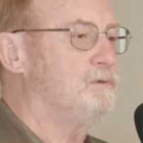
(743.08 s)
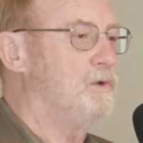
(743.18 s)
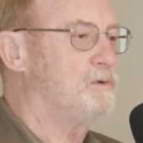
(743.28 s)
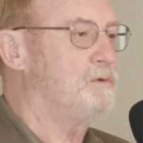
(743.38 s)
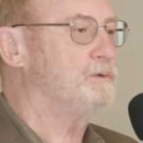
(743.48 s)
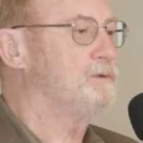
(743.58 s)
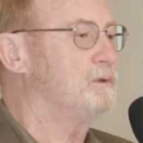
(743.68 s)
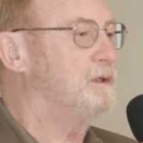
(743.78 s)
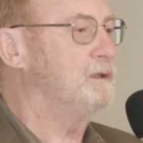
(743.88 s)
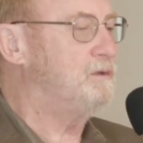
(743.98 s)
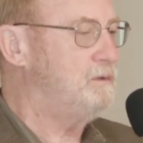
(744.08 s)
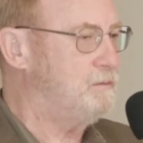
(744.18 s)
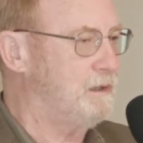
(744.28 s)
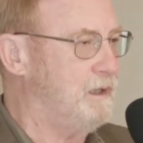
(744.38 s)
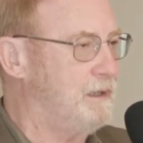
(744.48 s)
locals in
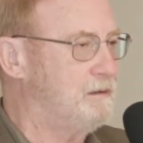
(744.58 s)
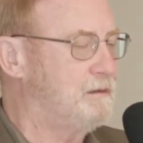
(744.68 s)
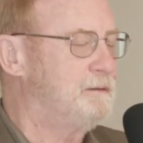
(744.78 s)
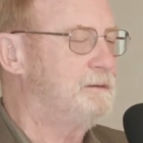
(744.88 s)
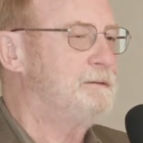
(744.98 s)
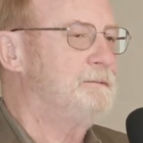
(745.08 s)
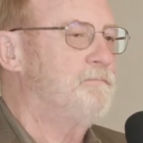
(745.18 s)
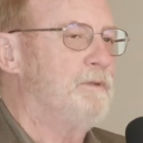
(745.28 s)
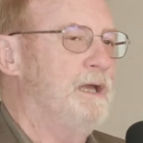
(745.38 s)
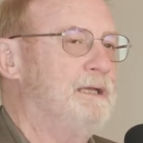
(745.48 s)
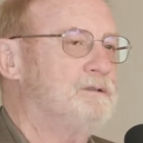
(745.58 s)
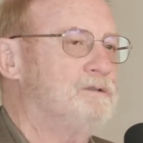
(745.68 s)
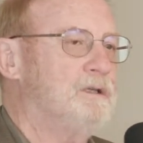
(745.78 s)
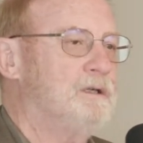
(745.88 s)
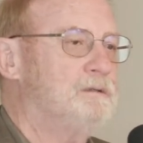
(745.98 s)
doing that. And
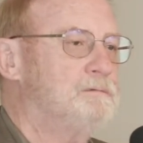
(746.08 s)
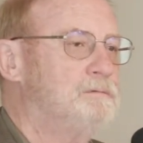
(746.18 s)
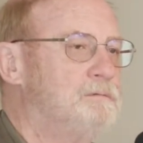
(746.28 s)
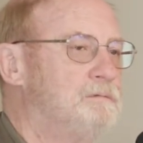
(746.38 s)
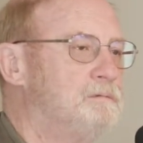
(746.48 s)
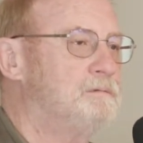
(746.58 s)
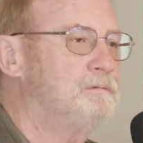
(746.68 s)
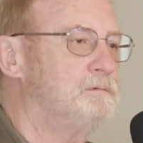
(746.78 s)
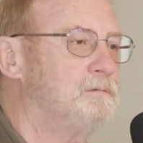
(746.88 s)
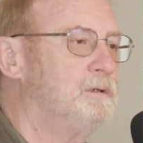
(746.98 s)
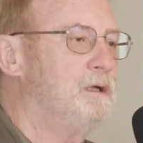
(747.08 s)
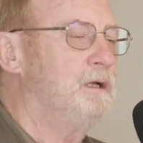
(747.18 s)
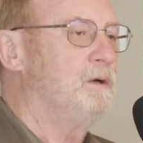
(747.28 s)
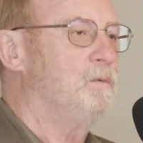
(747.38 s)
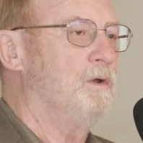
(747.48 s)
so
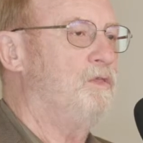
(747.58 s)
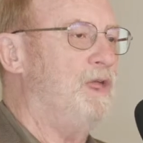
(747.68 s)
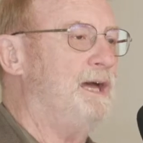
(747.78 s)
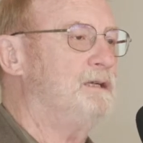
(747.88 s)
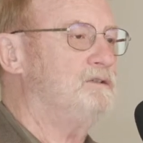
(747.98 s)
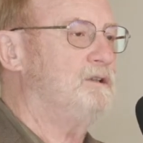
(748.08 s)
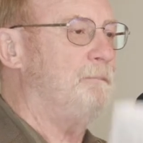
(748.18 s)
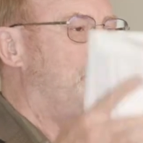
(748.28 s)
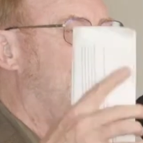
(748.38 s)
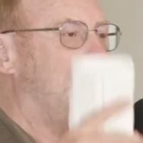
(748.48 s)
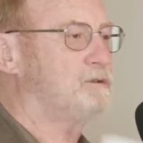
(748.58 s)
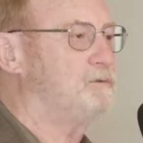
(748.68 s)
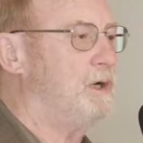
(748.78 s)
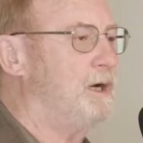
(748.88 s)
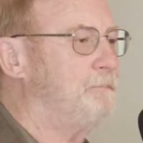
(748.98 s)
that is the
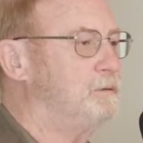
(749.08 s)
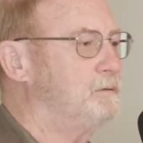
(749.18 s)
backdrop